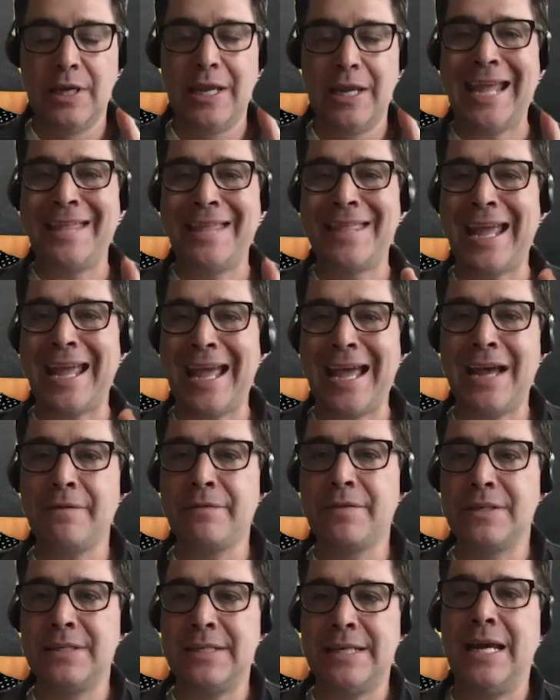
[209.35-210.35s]
and they have
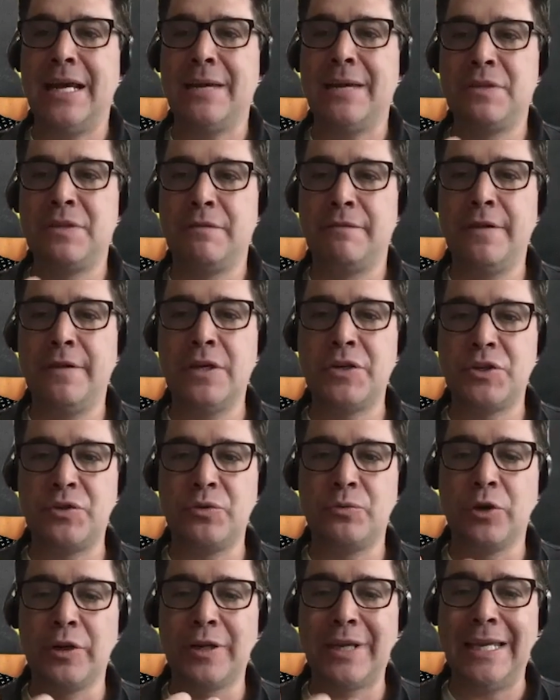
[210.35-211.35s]
the time to finish the
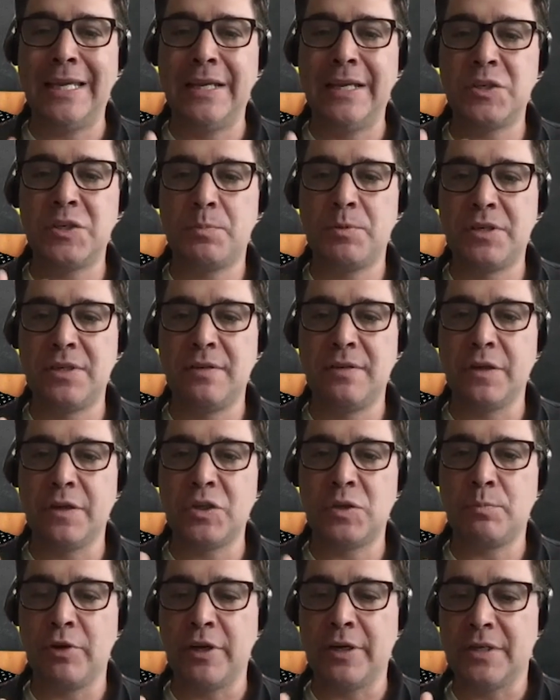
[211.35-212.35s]
work in a specific
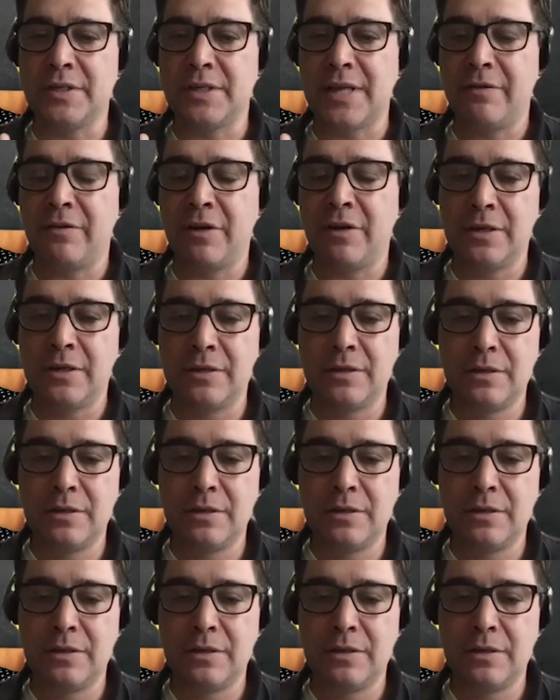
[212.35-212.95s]
sprint. Is that right?